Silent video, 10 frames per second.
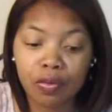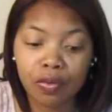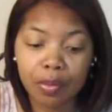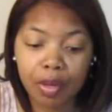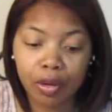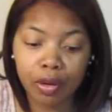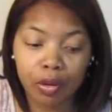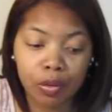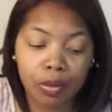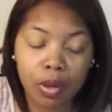from the girl
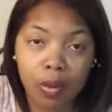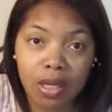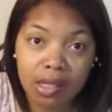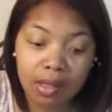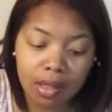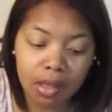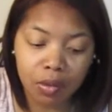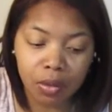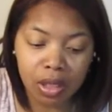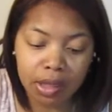who requested this
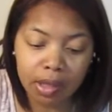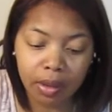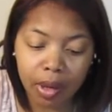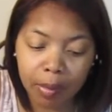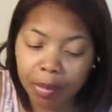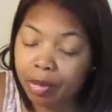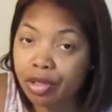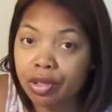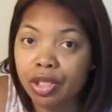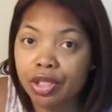through Instagram. The
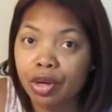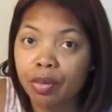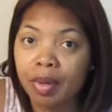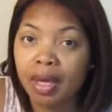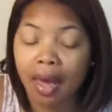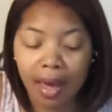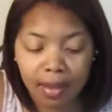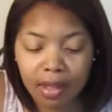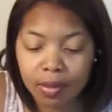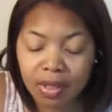picture she showed me,
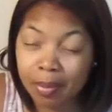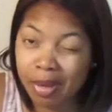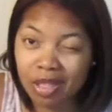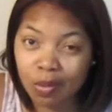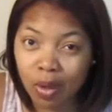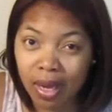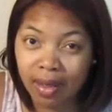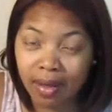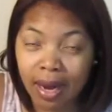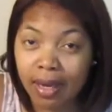this was the best way
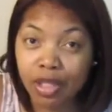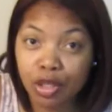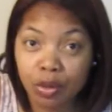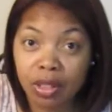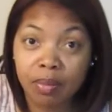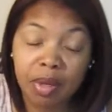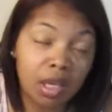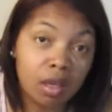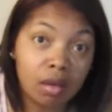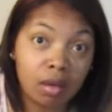that I can do it to make
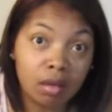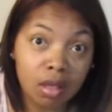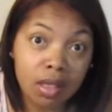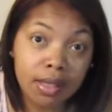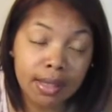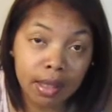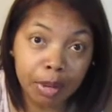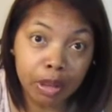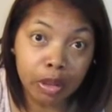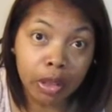it look
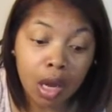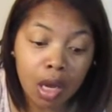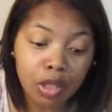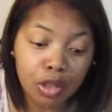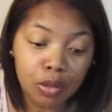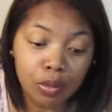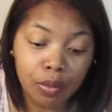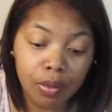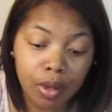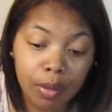similar to
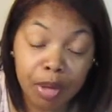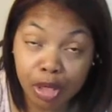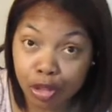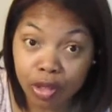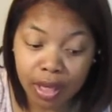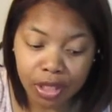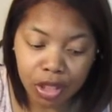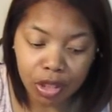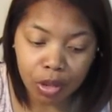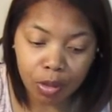the picture that
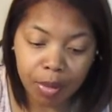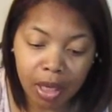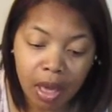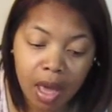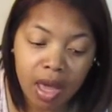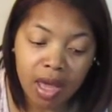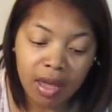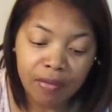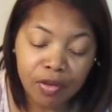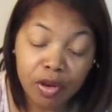she showed me.
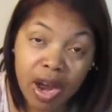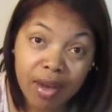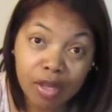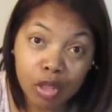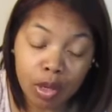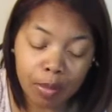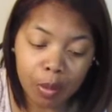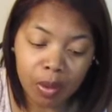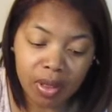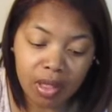If you're having trouble
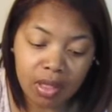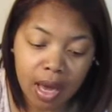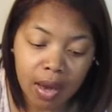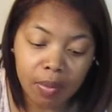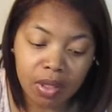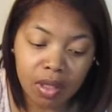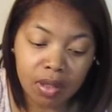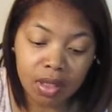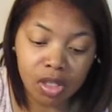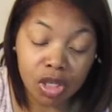with this, I would
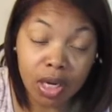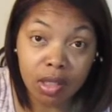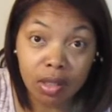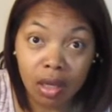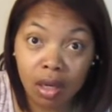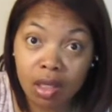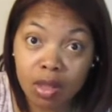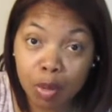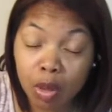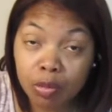suggest get a
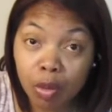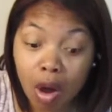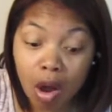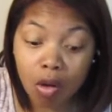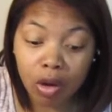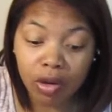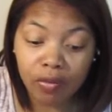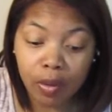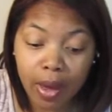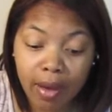sports bra, or
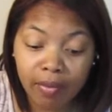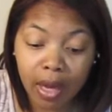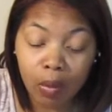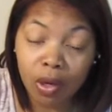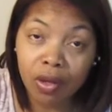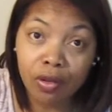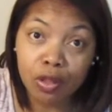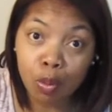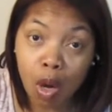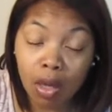if you have like one of those
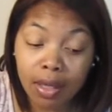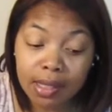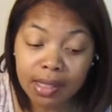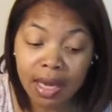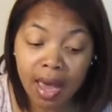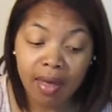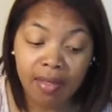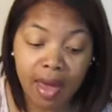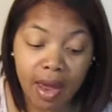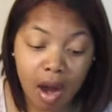bralettes
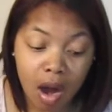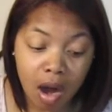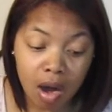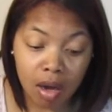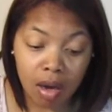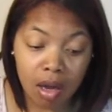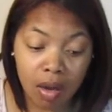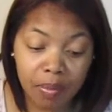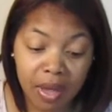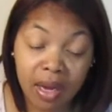that are
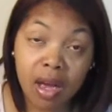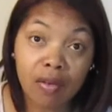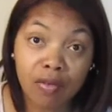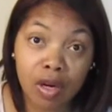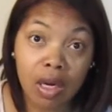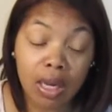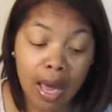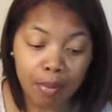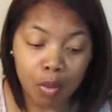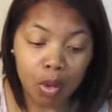that cover a
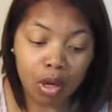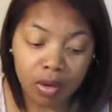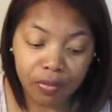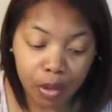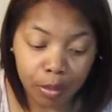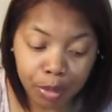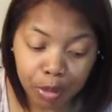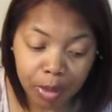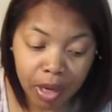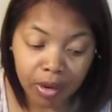lot more of your
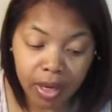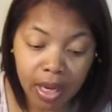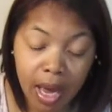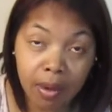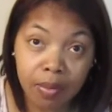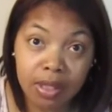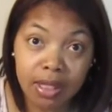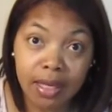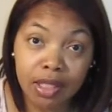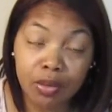boob area, I would
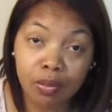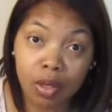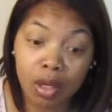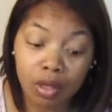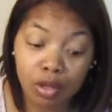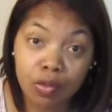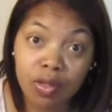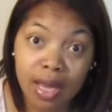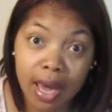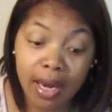say to use
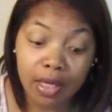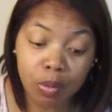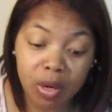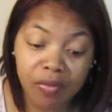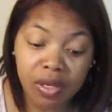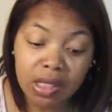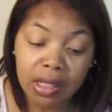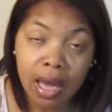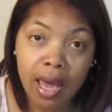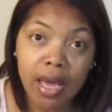that as reference
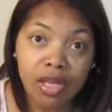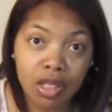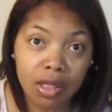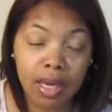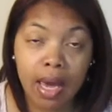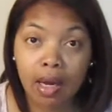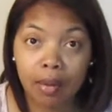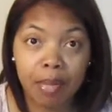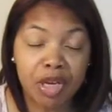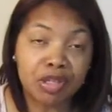and just kind of
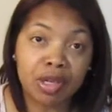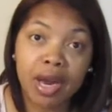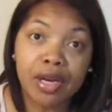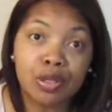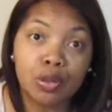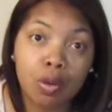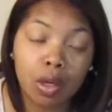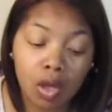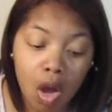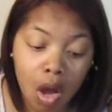measure as you go
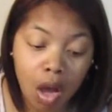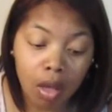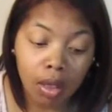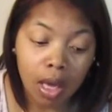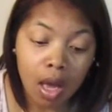along